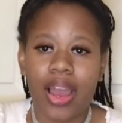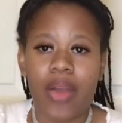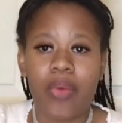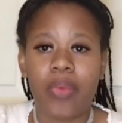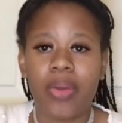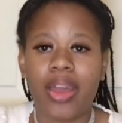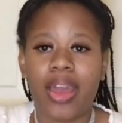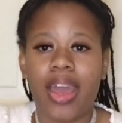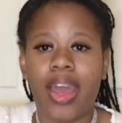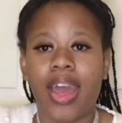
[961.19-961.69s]
I
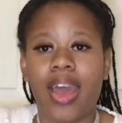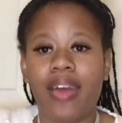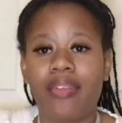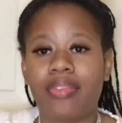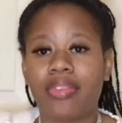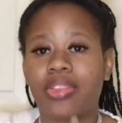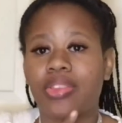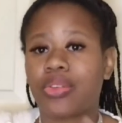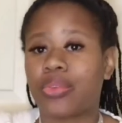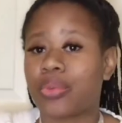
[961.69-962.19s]
would have
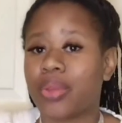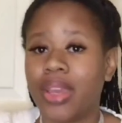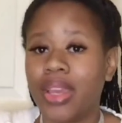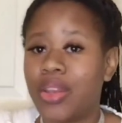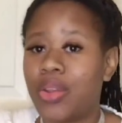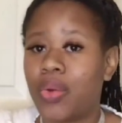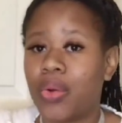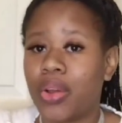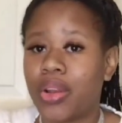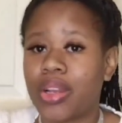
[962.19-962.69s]
3
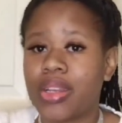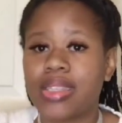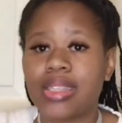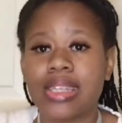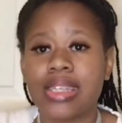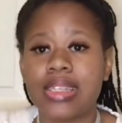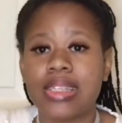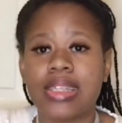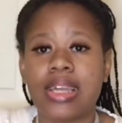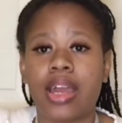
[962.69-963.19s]
daughters
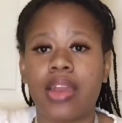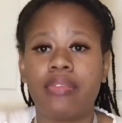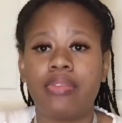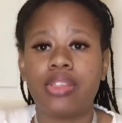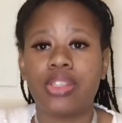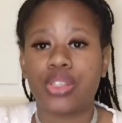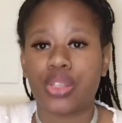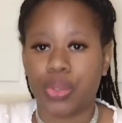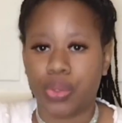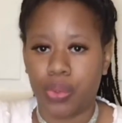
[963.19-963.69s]
instead of
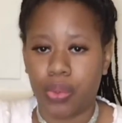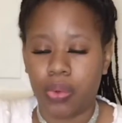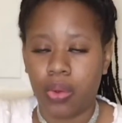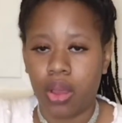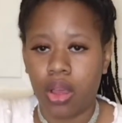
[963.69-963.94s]
2.